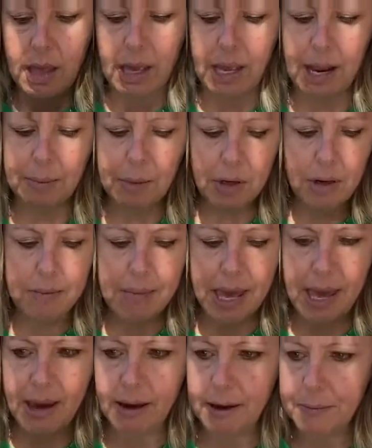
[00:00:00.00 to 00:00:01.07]
And I'm gonna
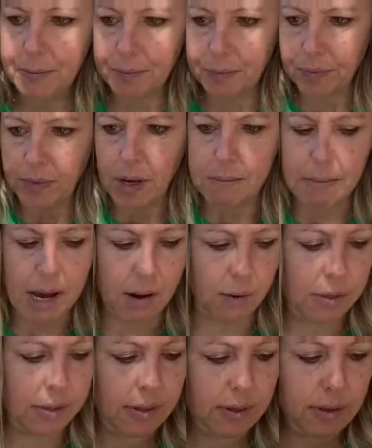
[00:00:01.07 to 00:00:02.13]
make a
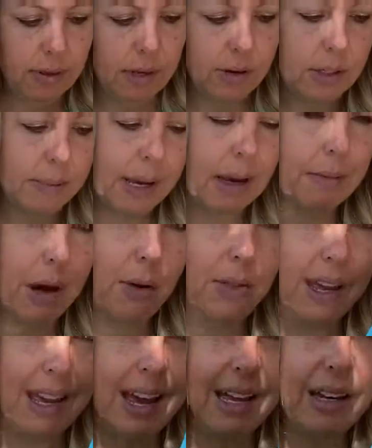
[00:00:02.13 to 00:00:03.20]
mouth. Now to make a mouth,
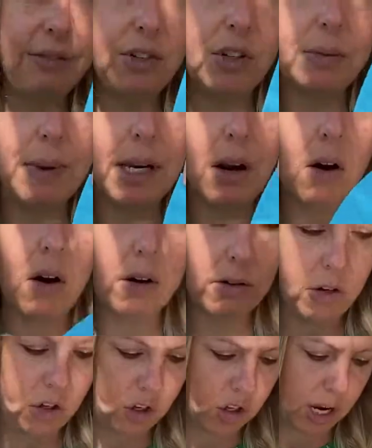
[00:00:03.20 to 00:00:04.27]
I kind of just made a
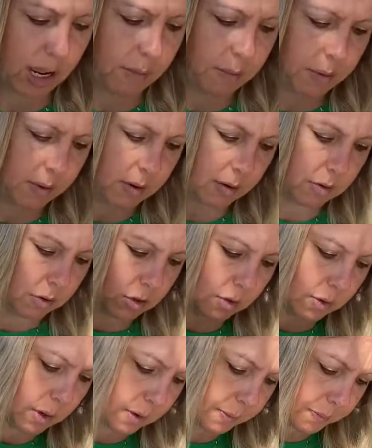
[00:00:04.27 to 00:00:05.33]
heart shape. I'll
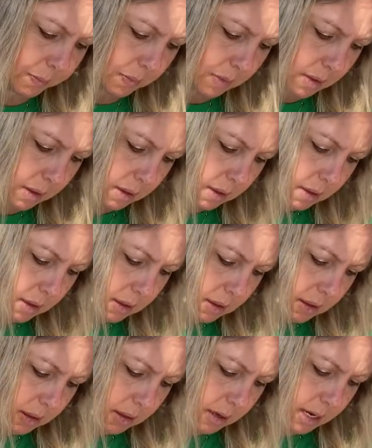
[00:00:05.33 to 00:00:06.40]
show you.
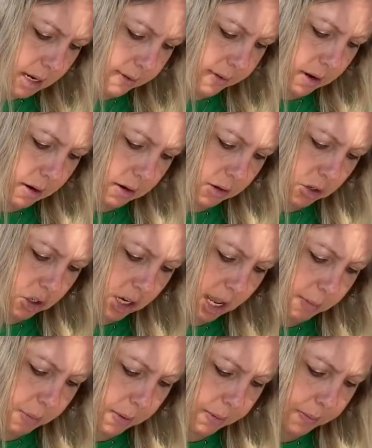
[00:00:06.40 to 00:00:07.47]
Kind of a heart
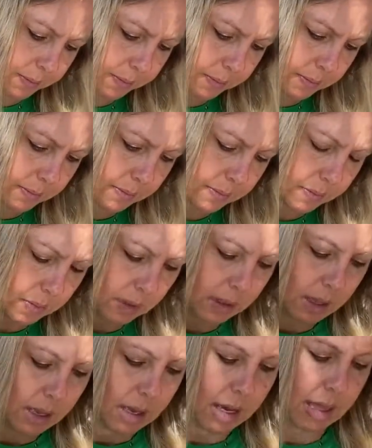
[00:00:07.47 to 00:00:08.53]
shape.
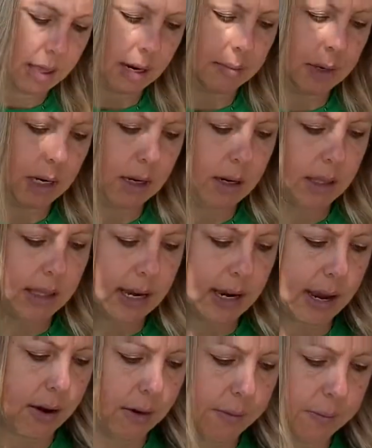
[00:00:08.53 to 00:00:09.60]
And then I'm gonna cut that
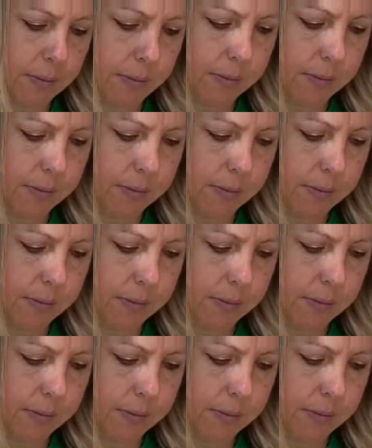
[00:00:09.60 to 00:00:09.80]
out.